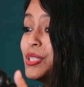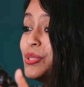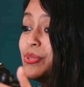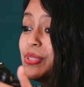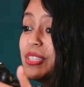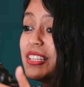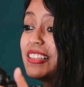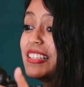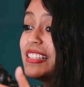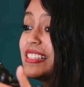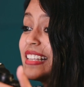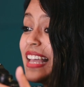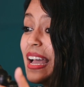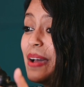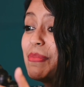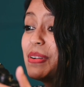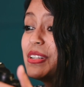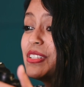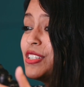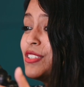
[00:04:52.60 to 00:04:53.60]
using this
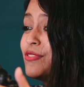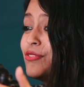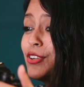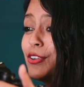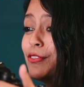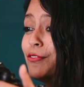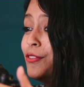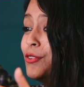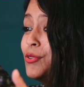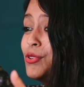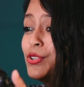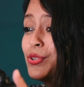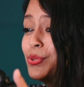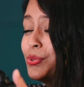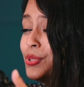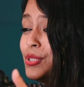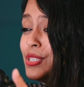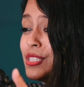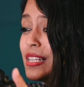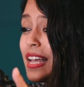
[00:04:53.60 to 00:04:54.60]
camera just for a few
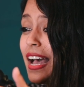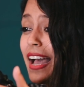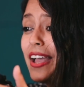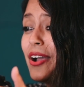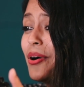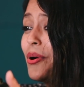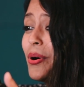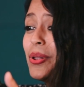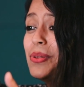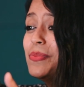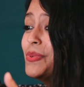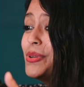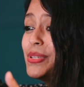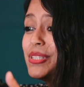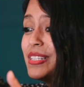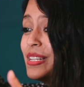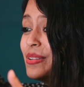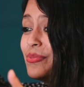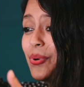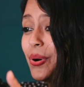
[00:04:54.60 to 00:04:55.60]
shoots, I
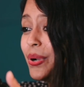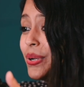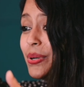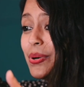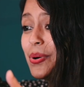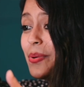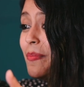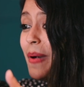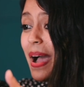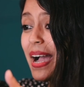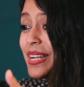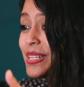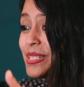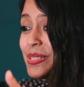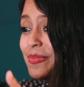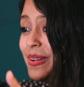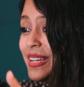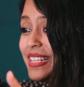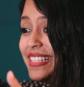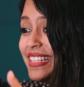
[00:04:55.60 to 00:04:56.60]
almost didn't want to go back to
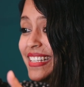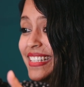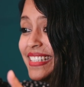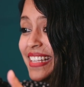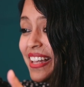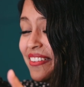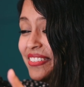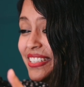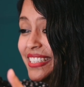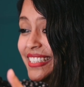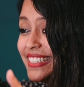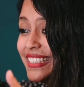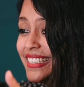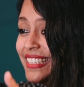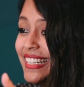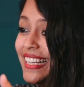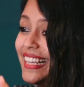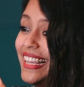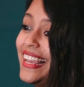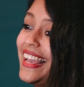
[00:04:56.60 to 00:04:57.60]
my Z7.
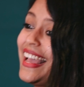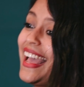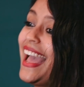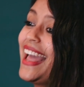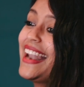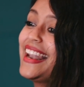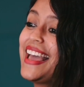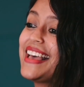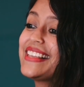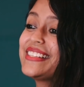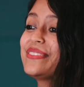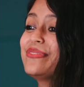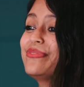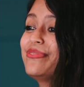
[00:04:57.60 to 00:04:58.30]
And as a